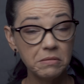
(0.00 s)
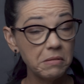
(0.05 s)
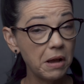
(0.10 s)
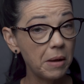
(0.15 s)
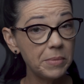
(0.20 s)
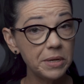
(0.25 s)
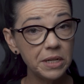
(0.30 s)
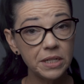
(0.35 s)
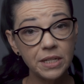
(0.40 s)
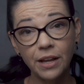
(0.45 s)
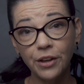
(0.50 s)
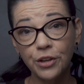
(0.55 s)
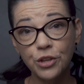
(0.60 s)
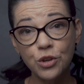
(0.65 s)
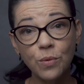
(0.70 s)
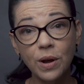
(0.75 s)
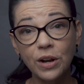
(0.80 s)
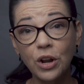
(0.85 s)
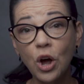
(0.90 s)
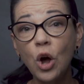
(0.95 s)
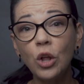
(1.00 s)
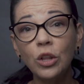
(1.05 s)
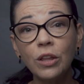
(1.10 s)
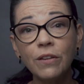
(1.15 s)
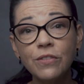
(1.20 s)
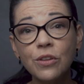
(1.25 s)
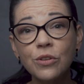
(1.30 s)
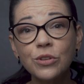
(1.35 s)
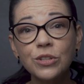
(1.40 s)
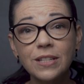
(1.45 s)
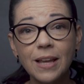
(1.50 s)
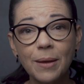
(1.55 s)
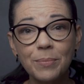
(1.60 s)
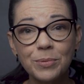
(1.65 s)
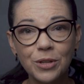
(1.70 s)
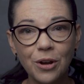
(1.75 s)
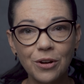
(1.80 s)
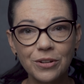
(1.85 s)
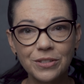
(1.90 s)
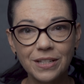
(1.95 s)
I'm going to tell you what all of those
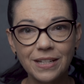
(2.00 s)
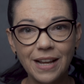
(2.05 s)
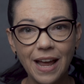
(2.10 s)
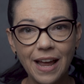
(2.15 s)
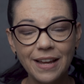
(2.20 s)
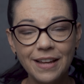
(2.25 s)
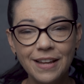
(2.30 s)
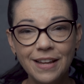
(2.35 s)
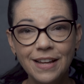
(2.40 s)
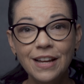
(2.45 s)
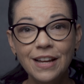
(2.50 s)
steps are today.